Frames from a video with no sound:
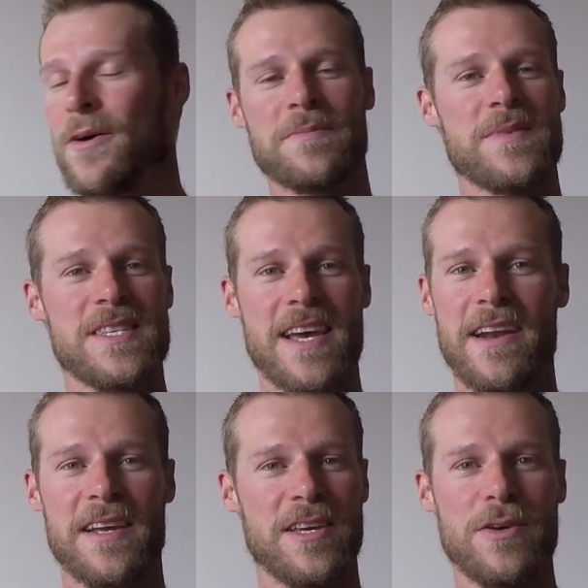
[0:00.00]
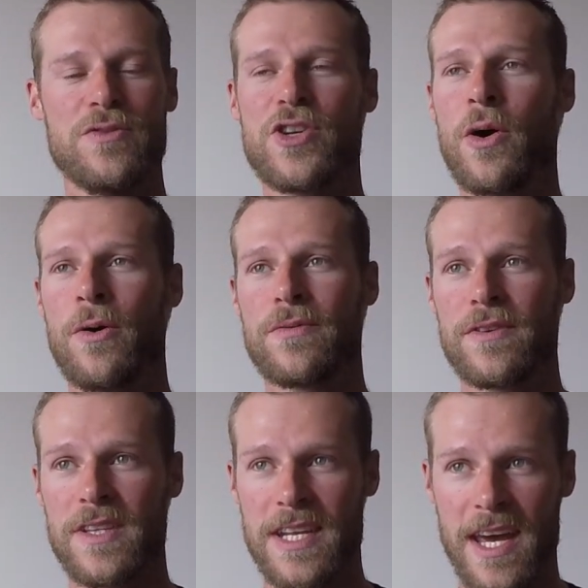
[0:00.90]
set a huge goal for
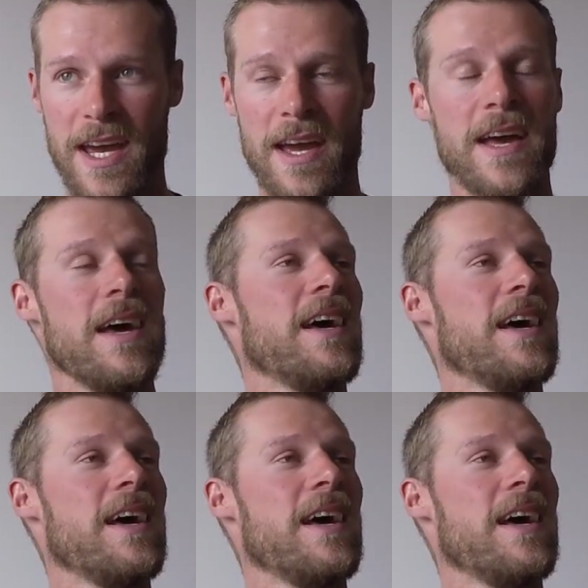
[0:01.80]
the day,